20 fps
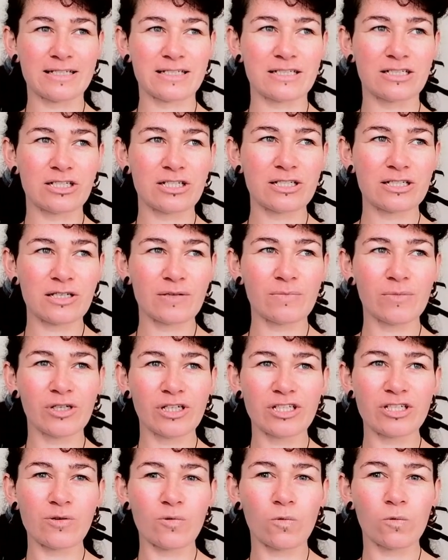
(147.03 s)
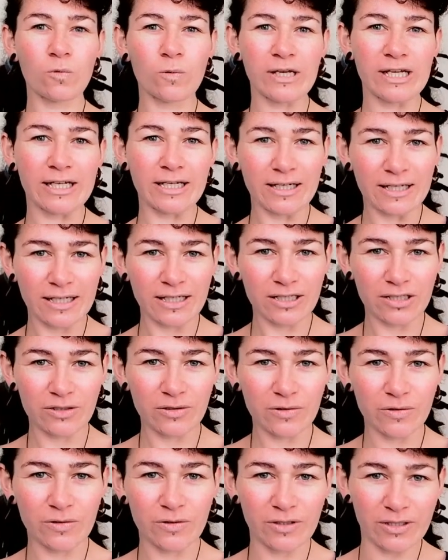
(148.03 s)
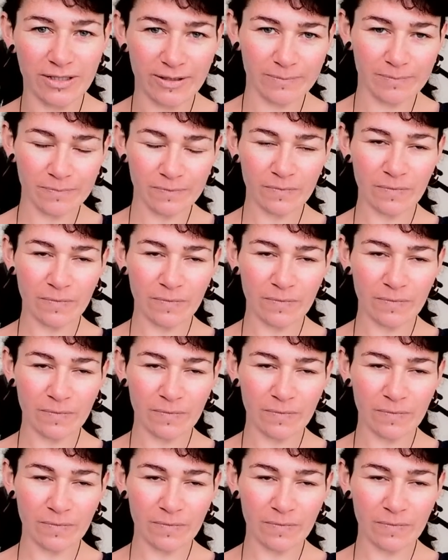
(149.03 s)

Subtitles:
just to monitor when your